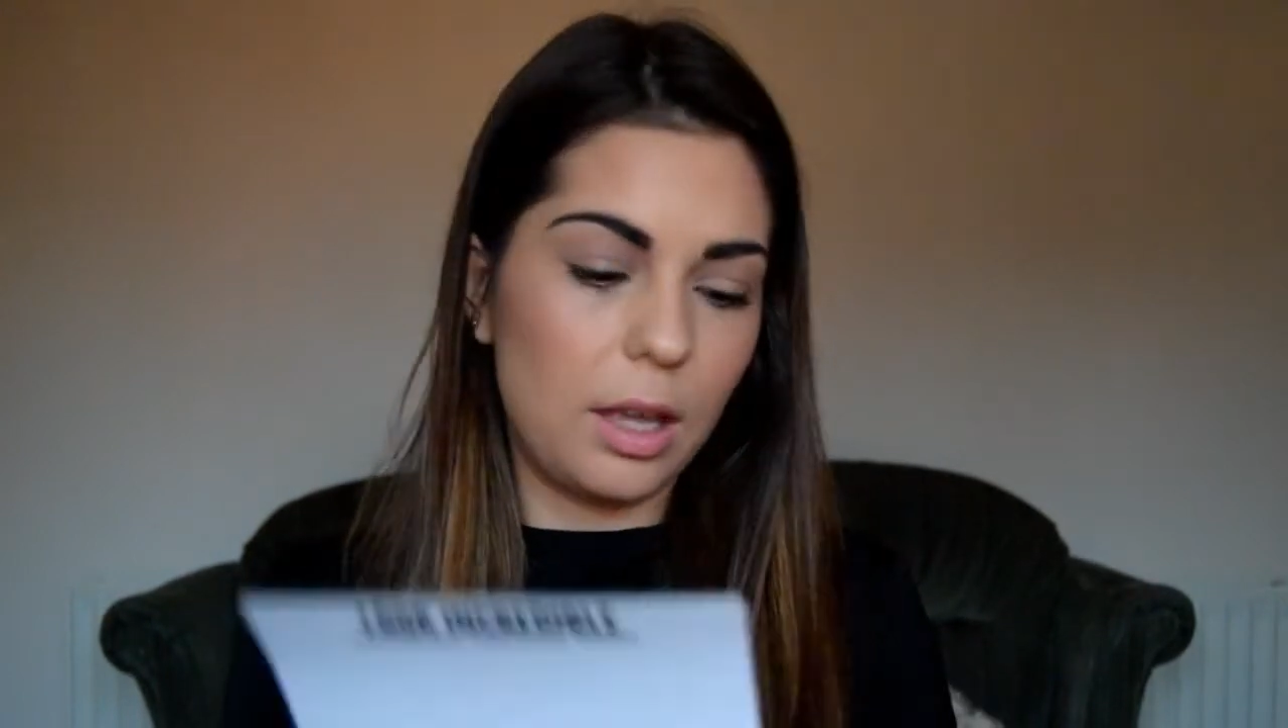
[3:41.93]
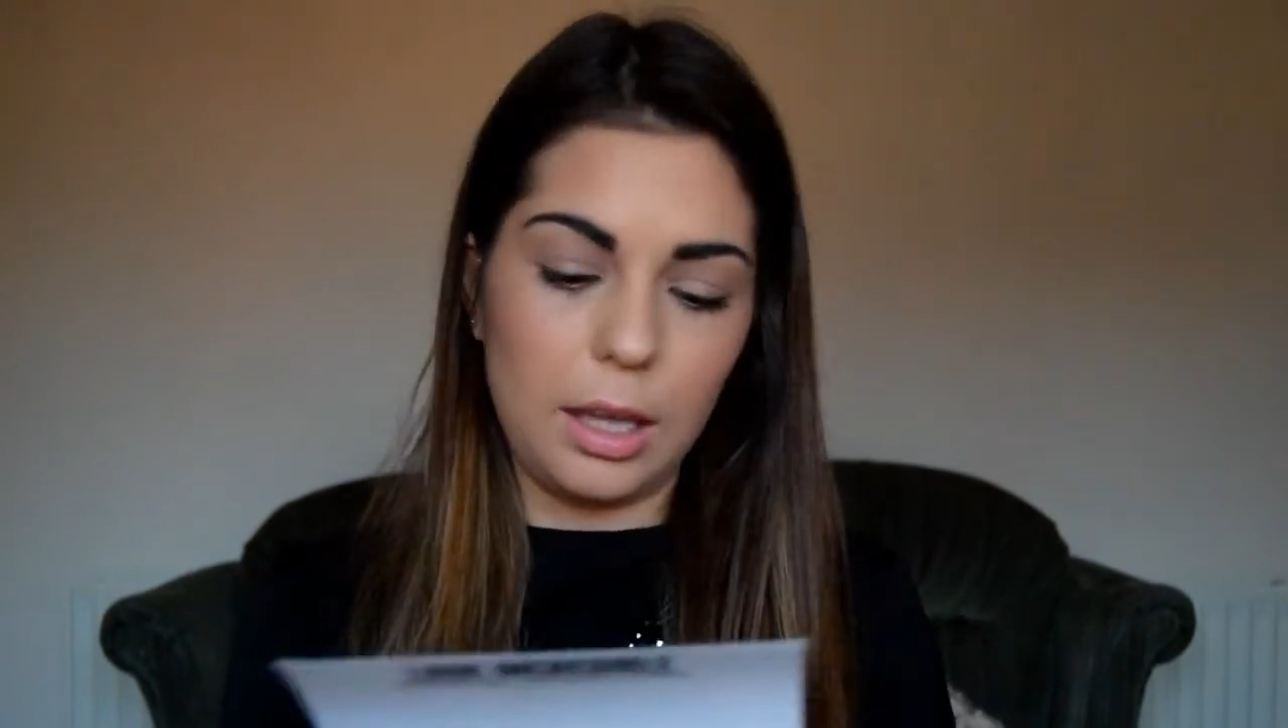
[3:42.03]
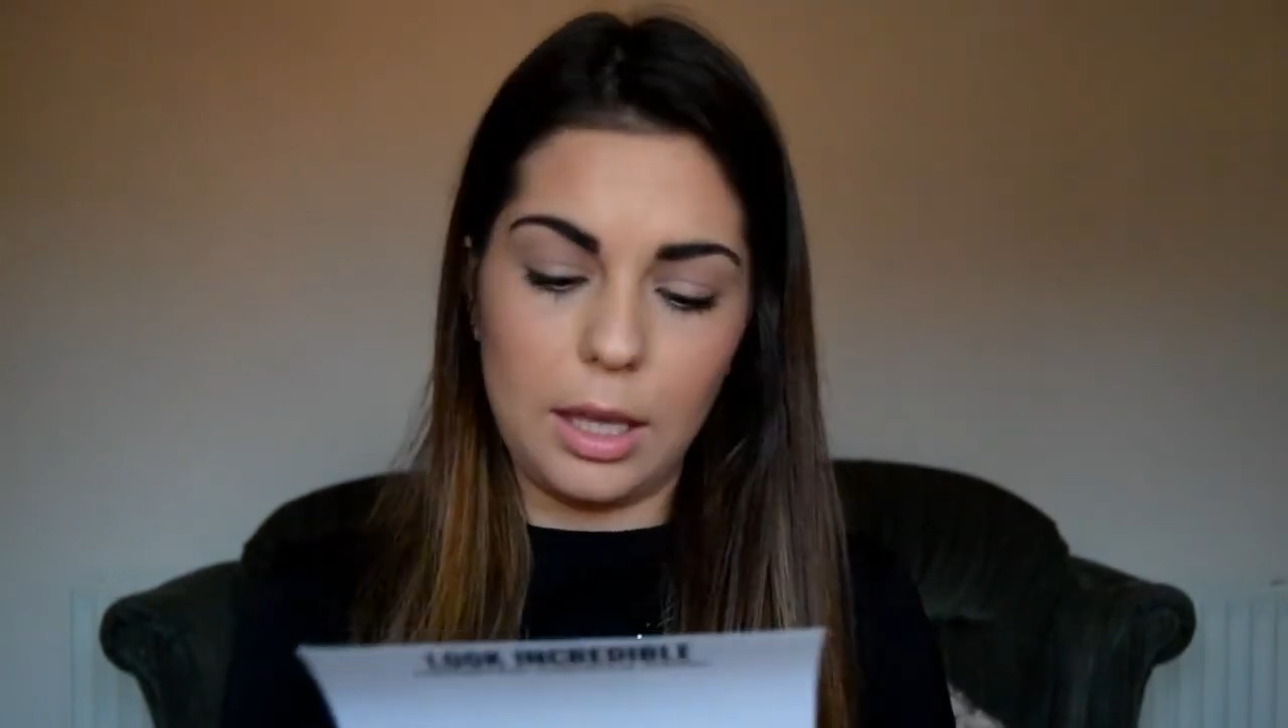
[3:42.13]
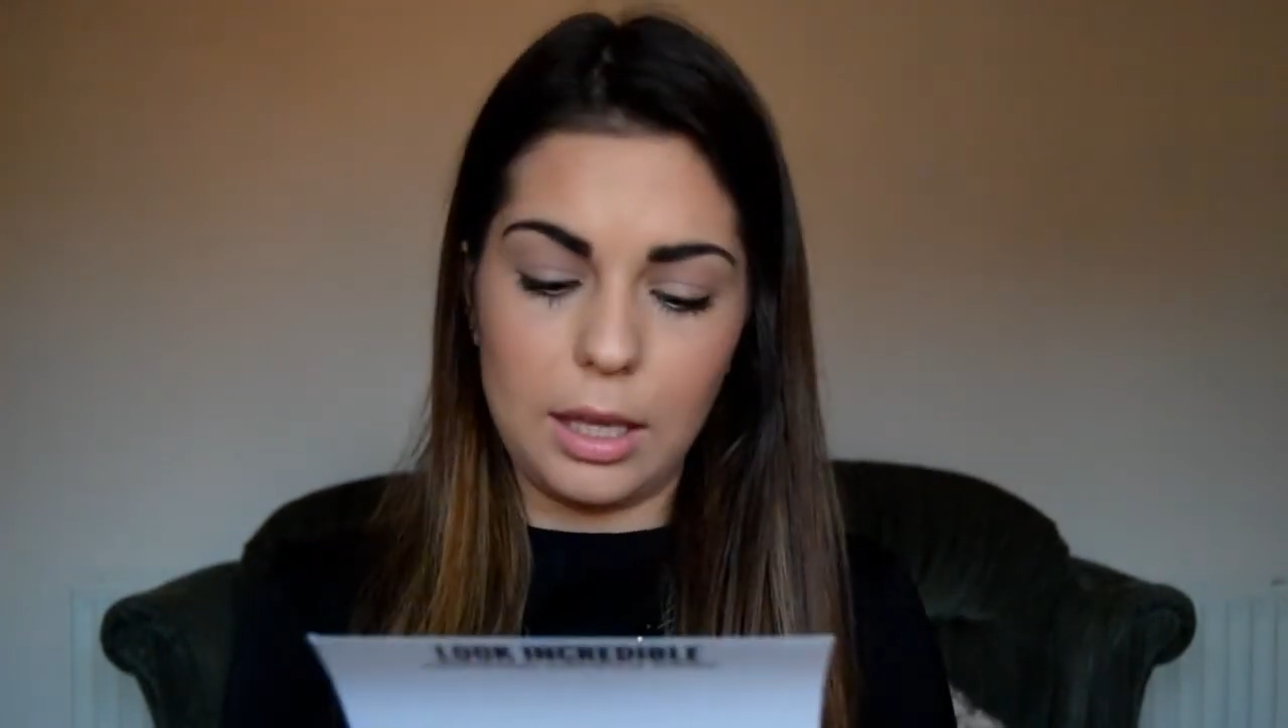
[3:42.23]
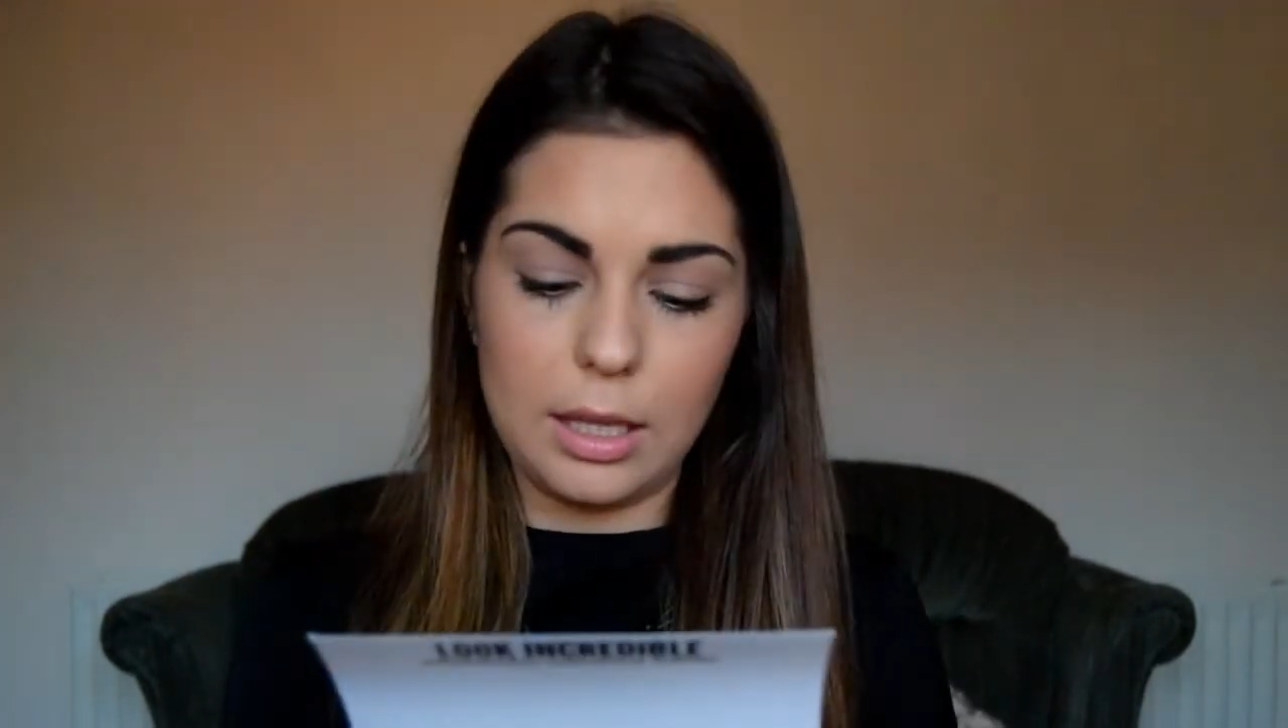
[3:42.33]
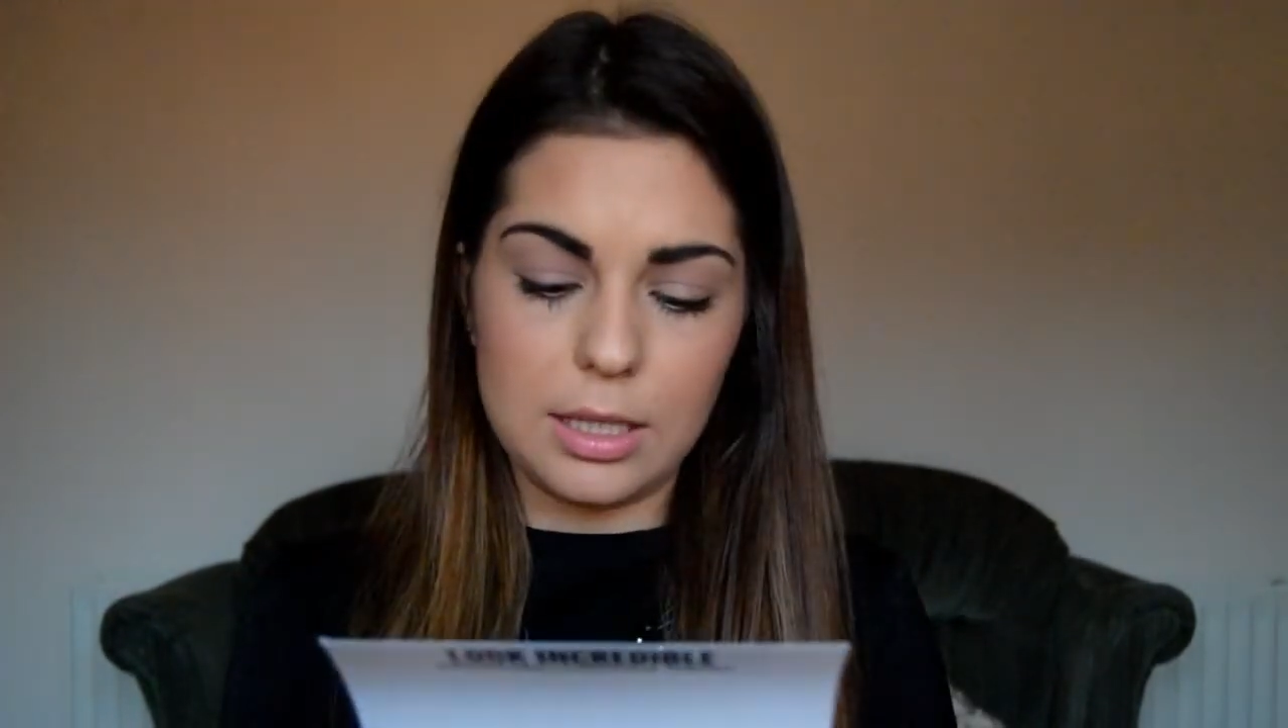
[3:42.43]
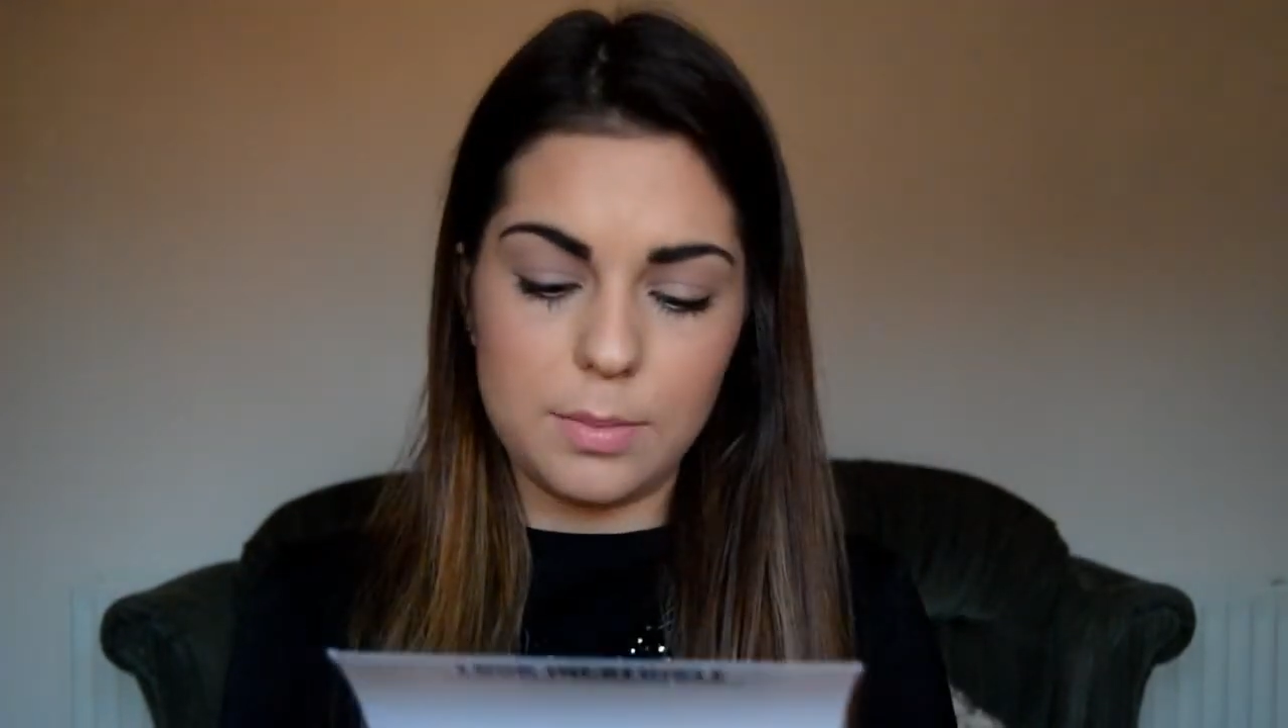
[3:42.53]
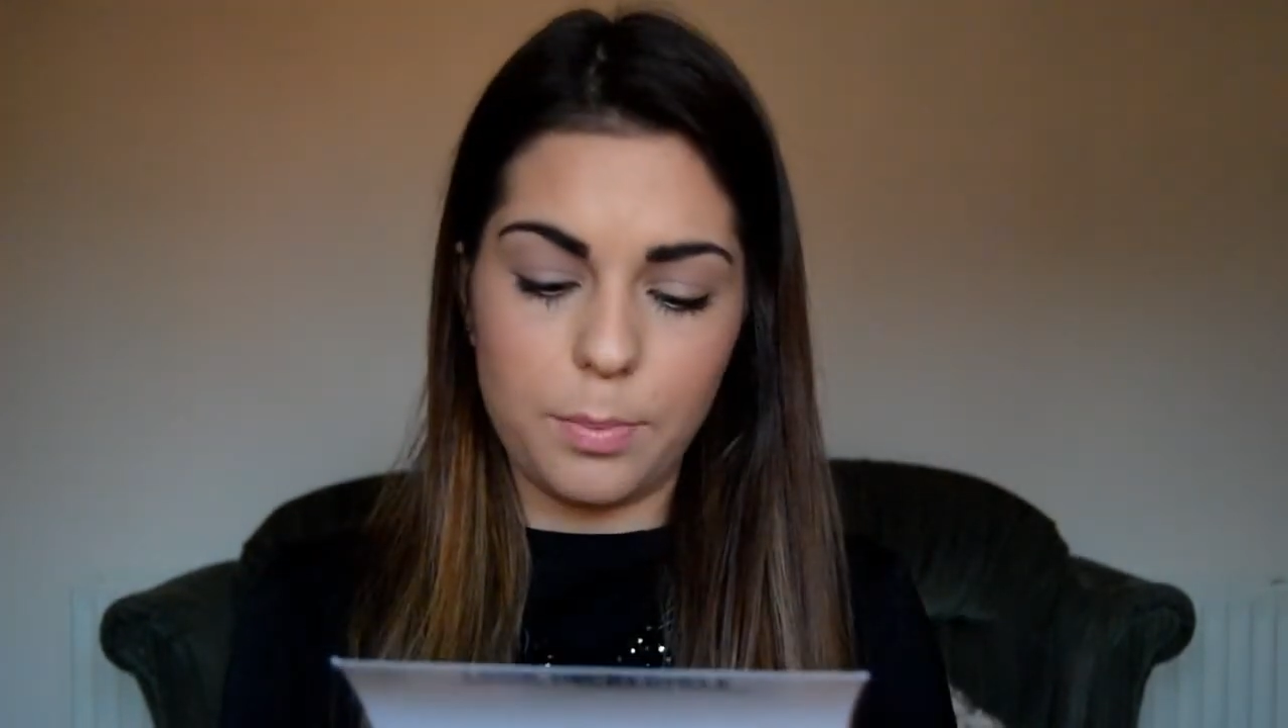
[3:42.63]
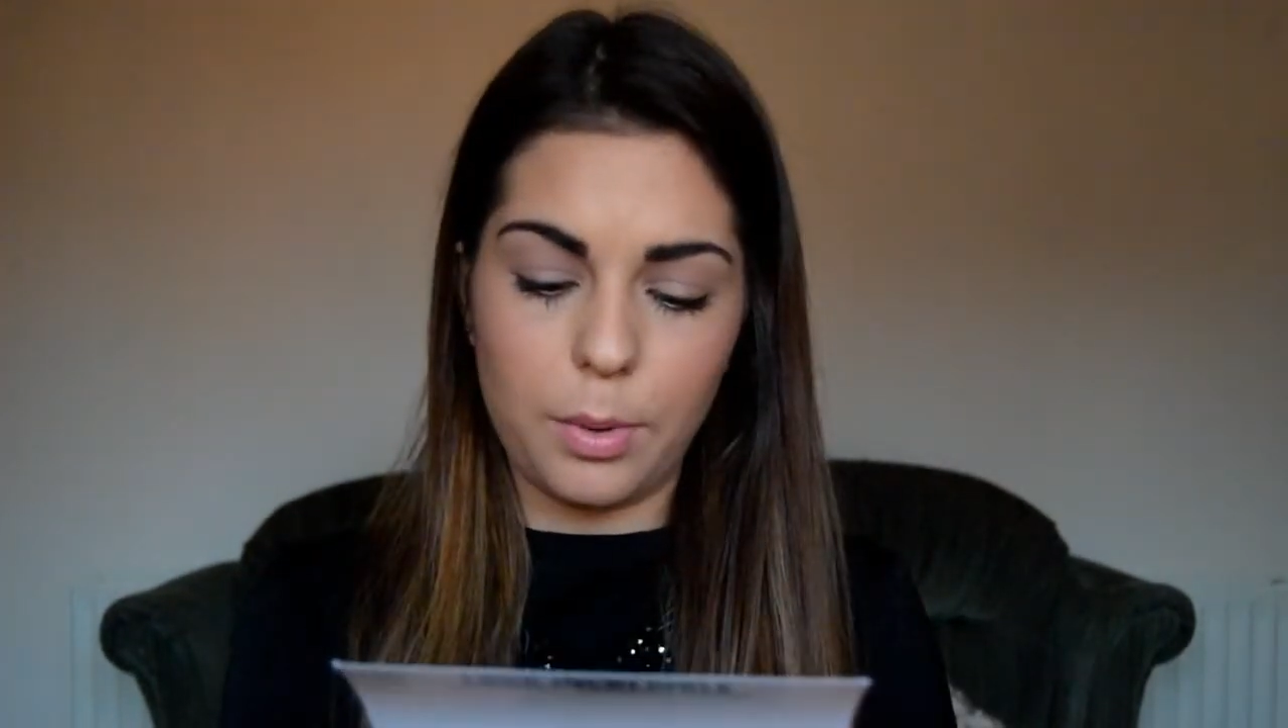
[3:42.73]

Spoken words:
is